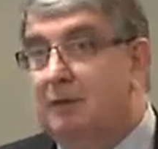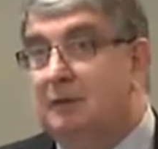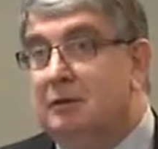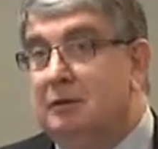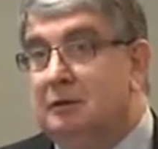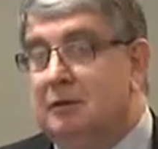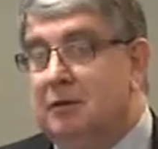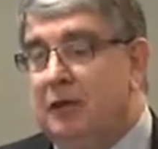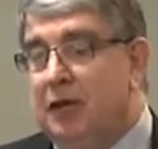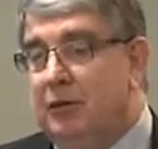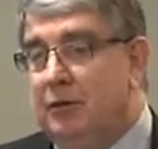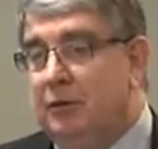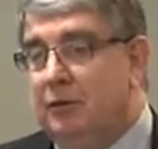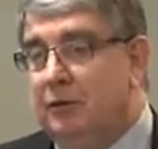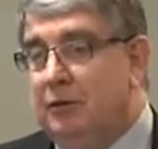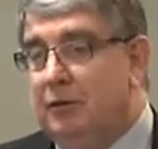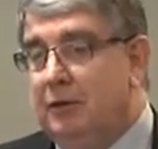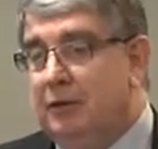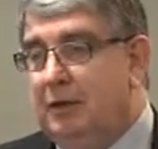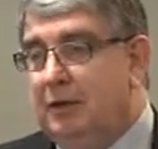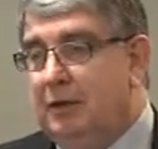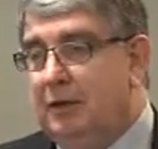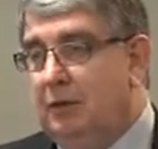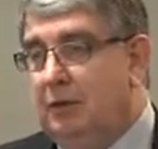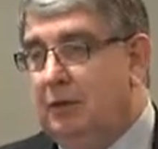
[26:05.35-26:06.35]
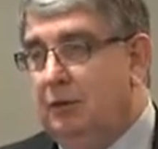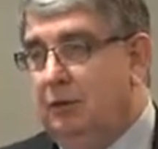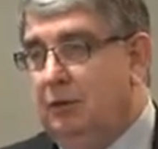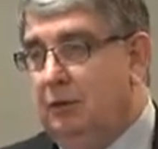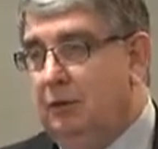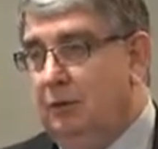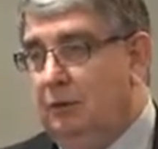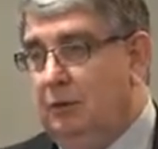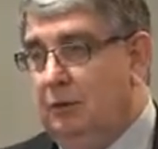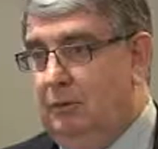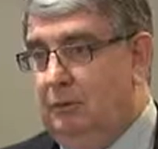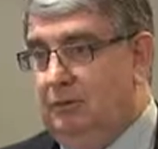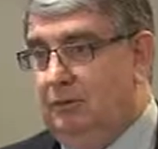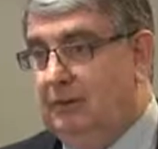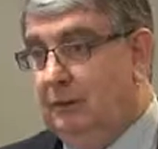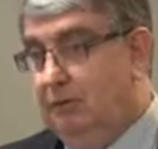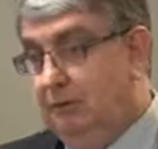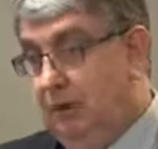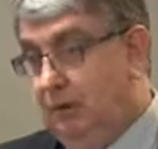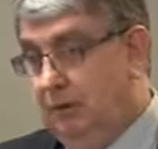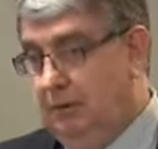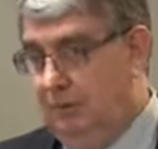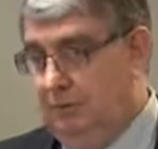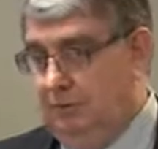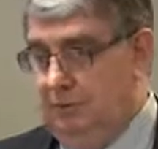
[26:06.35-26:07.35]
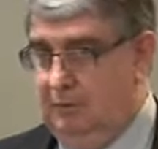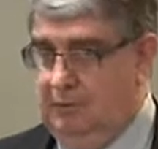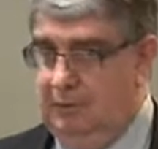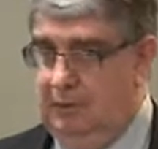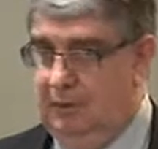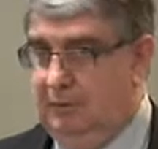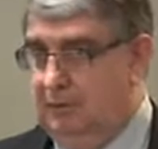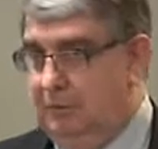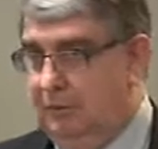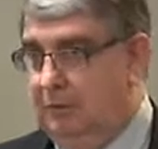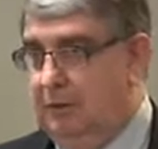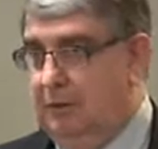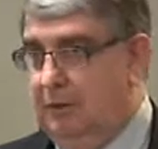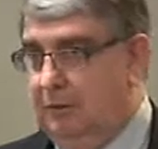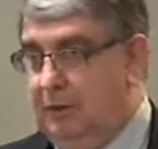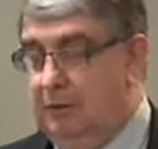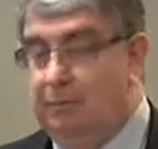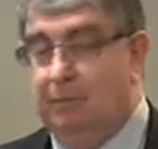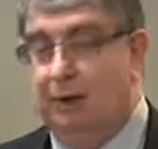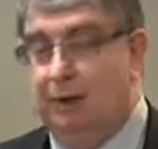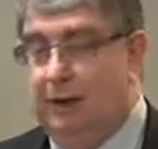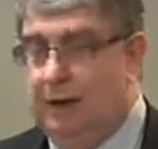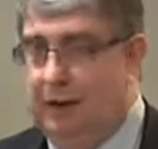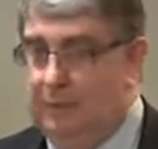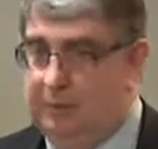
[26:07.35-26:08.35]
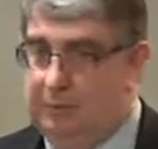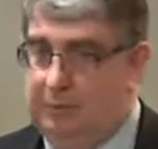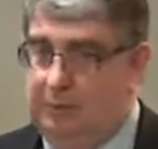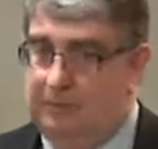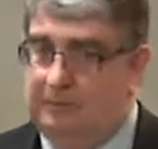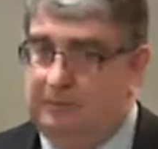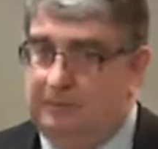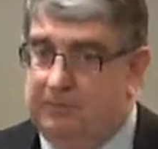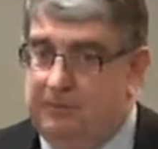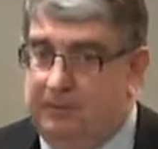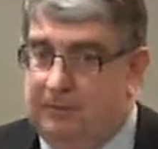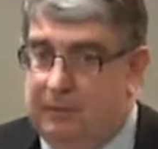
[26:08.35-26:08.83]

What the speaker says: to enable you to get through something that you think might happen.